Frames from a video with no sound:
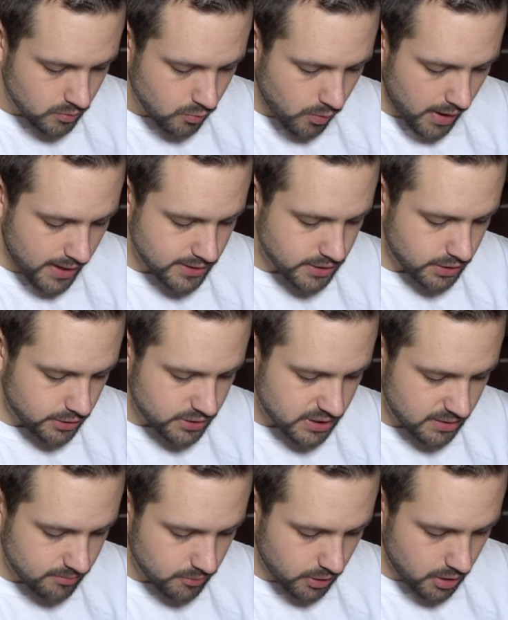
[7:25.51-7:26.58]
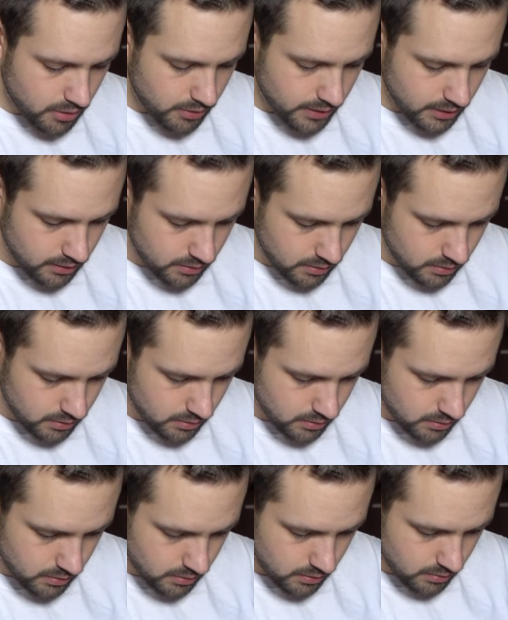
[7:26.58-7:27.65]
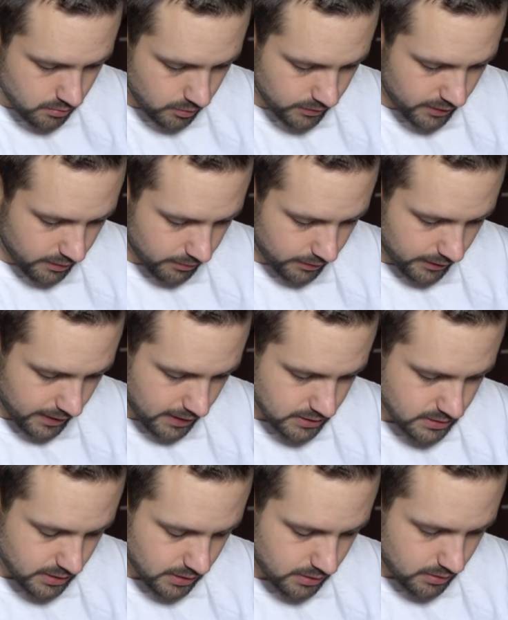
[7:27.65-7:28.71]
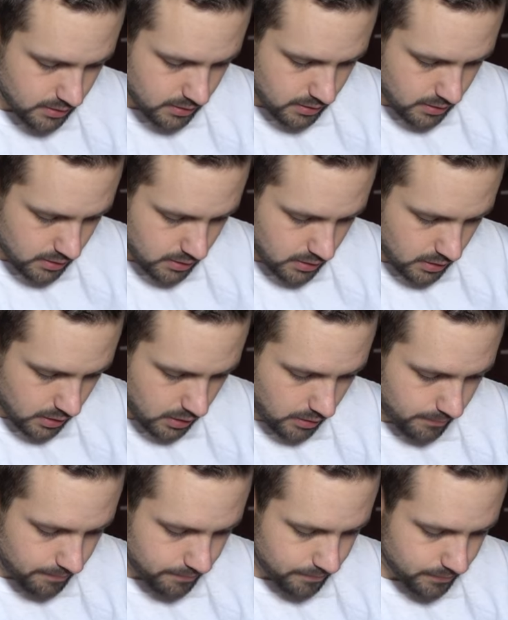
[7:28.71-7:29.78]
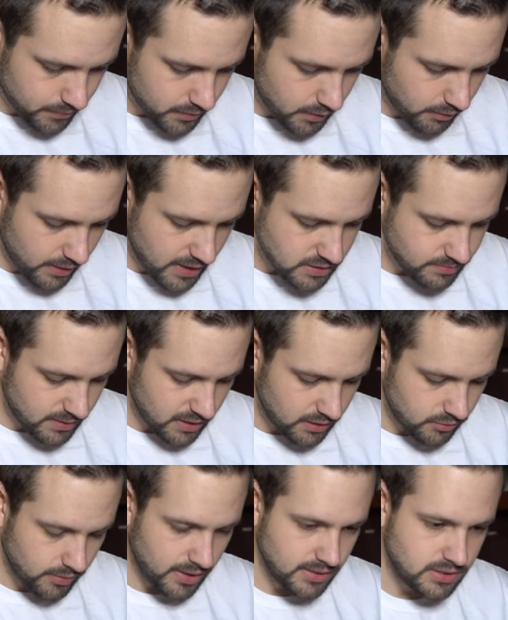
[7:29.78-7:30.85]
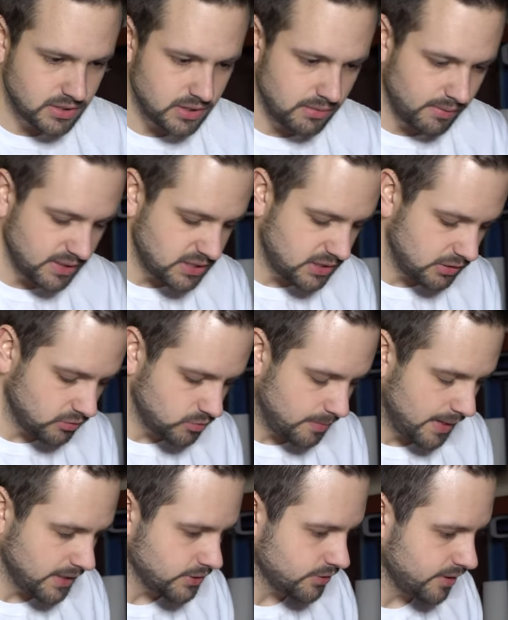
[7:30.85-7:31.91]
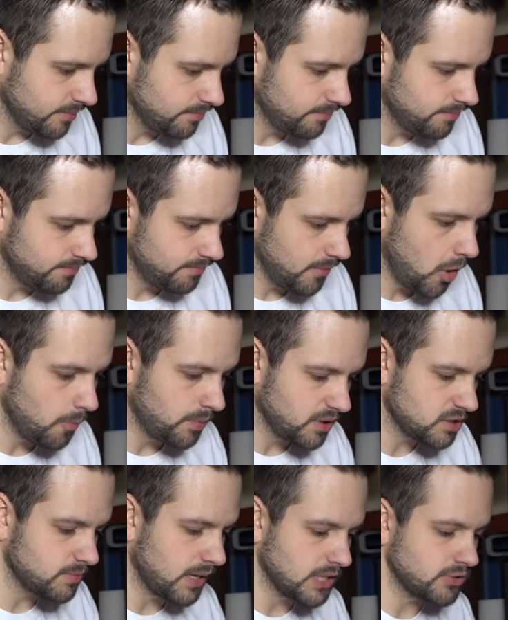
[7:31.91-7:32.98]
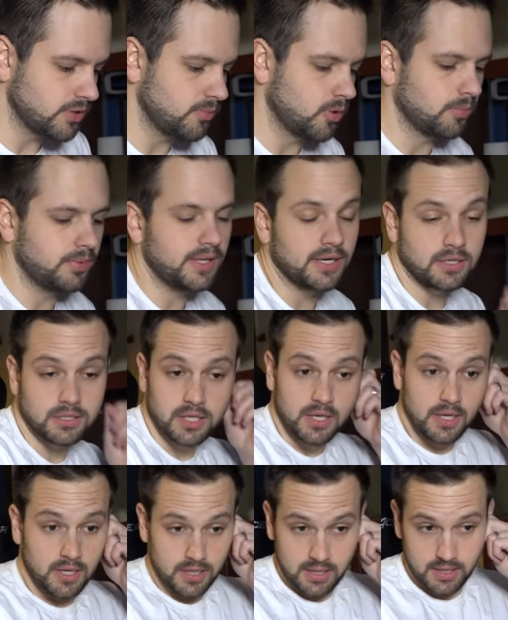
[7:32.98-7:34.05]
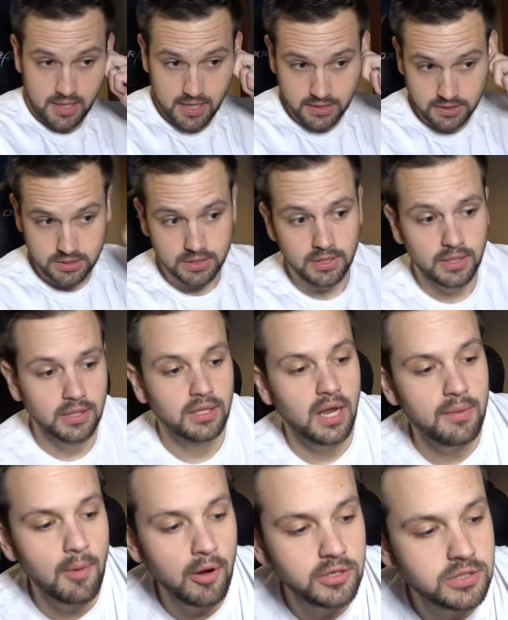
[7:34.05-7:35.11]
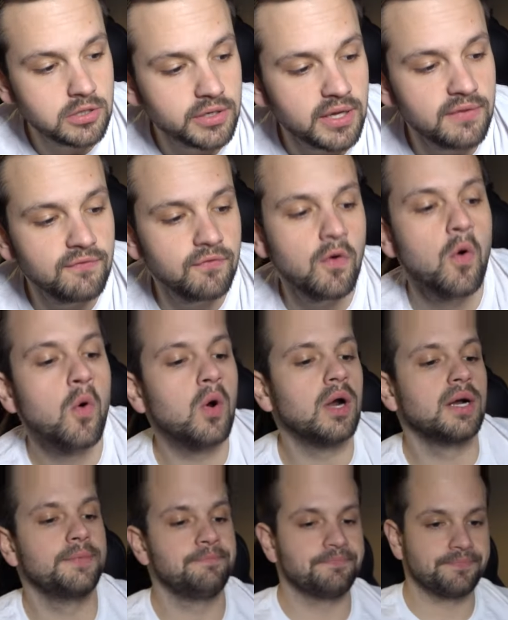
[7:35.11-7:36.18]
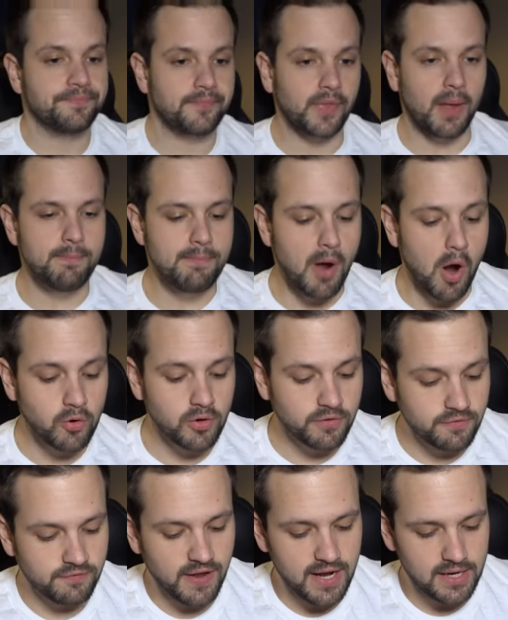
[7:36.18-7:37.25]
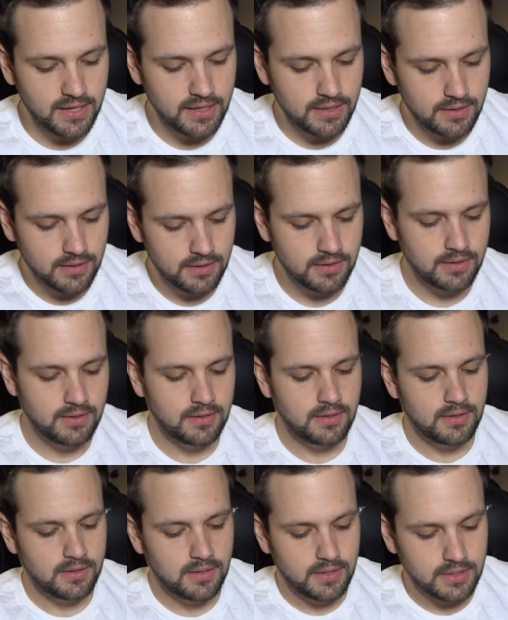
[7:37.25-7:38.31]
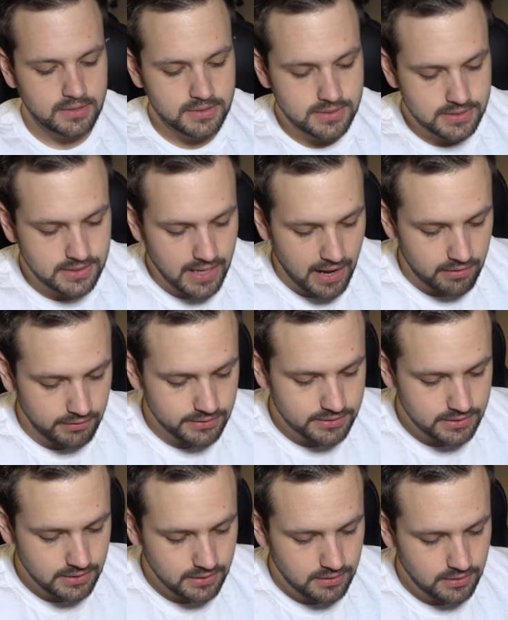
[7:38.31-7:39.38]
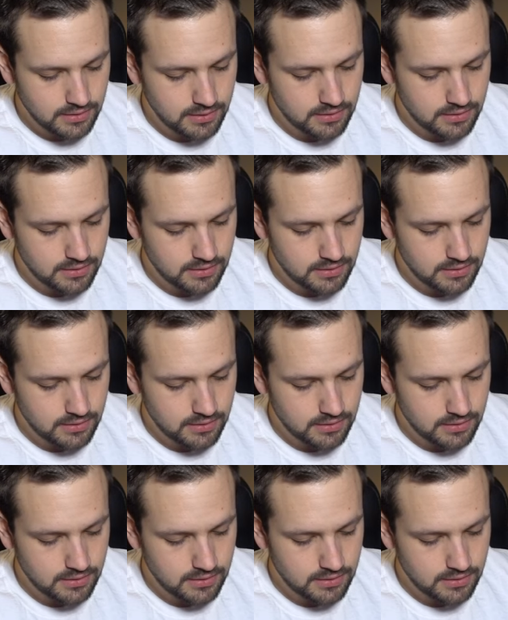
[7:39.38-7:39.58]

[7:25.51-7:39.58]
Why isn't your team growing? Well, they don't really ask that. They'll ask me, am I still sponsoring, open to sponsoring more players? And yes, I'm always looking for motivated, talented